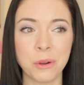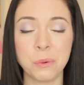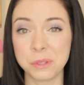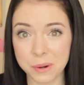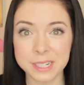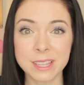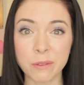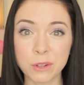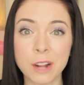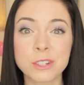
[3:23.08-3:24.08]
who was already
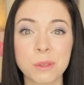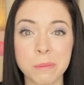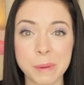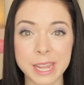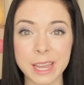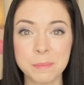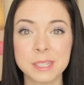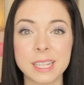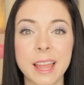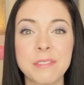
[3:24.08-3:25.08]
self-conscious with my
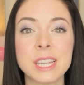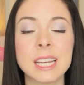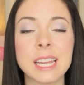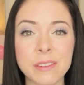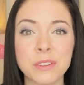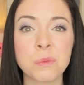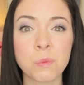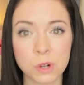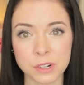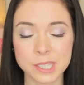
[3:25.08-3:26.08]
hips, it left it
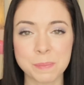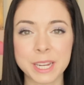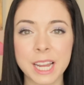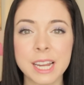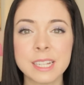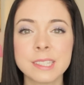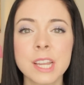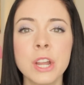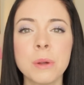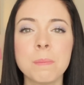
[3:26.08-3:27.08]
even worse because
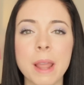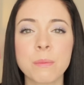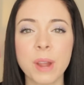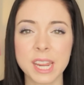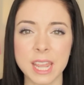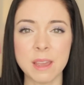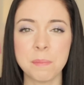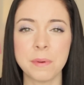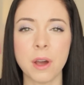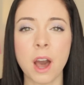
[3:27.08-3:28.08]
my right
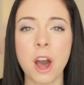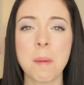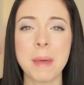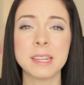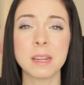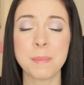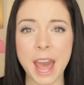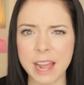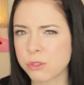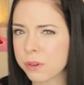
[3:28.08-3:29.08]
hip ended up
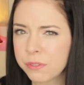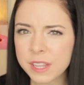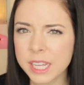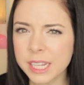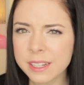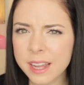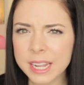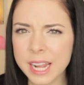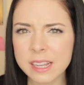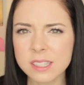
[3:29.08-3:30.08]
atrophying,
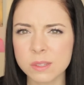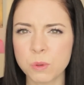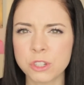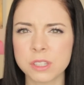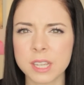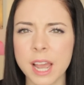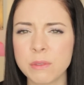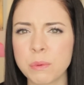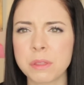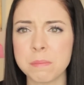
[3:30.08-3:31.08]
I guess, which is kind
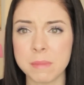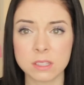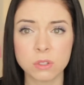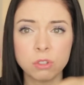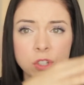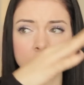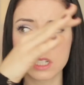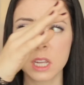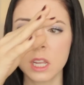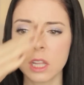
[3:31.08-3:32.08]
of where the muscle
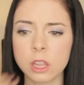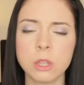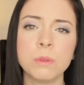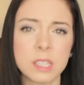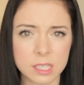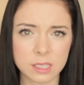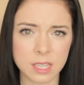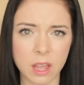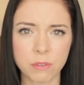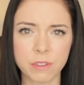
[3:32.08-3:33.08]
just loses
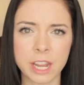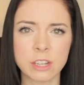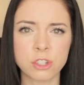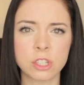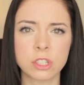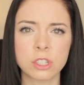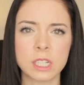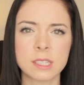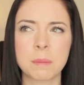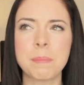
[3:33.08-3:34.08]
itself, and
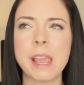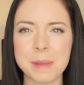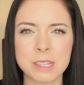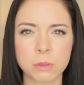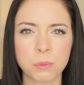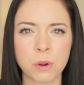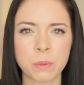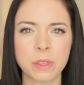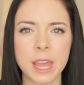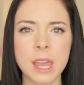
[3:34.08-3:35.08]
it's like babies are born
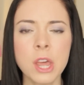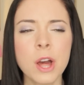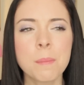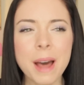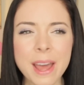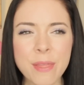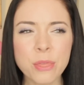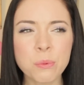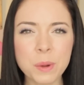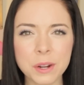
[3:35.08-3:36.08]
with it. But
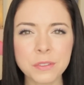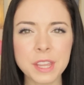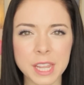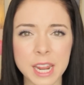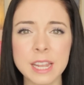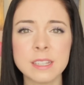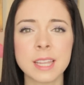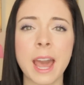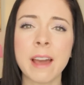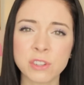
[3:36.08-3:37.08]
the weird thing
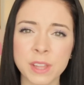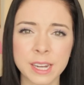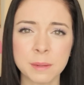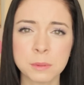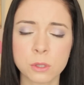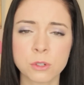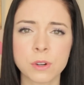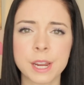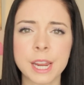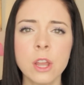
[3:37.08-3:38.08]
is, after that hip
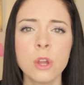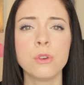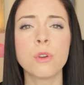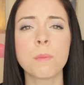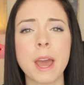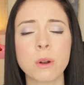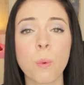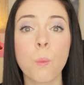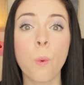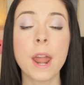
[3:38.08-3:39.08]
surgery, no matter
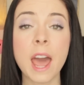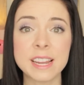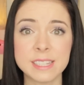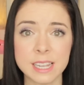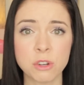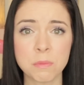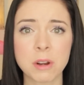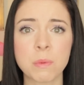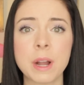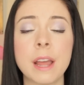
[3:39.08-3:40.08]
what I did, no
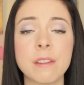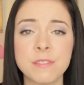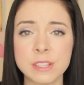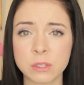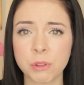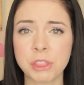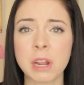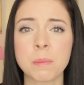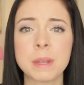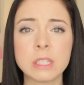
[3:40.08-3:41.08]
matter what kind of physical
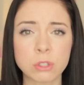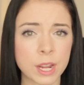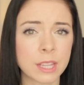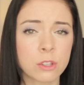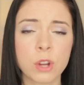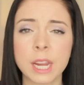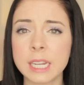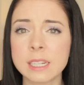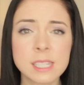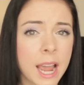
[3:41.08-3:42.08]
therapy, strength
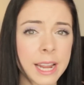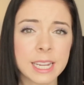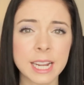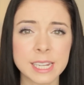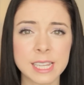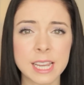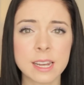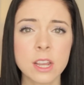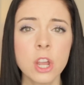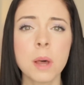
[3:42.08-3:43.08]
training, dieting I
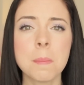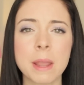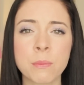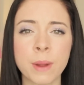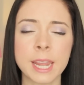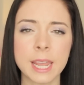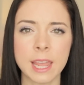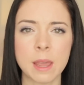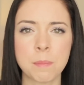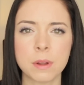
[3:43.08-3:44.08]
did, my right
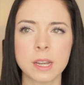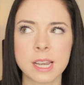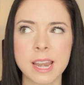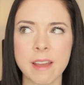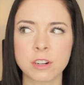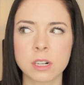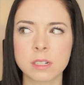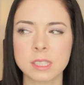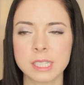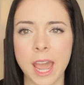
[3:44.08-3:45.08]
hip never
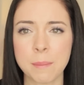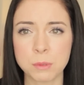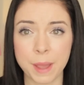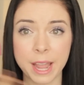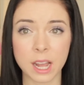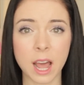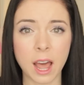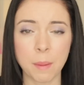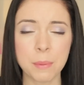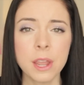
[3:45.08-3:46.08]
snapped back
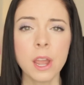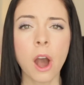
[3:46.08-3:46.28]
up.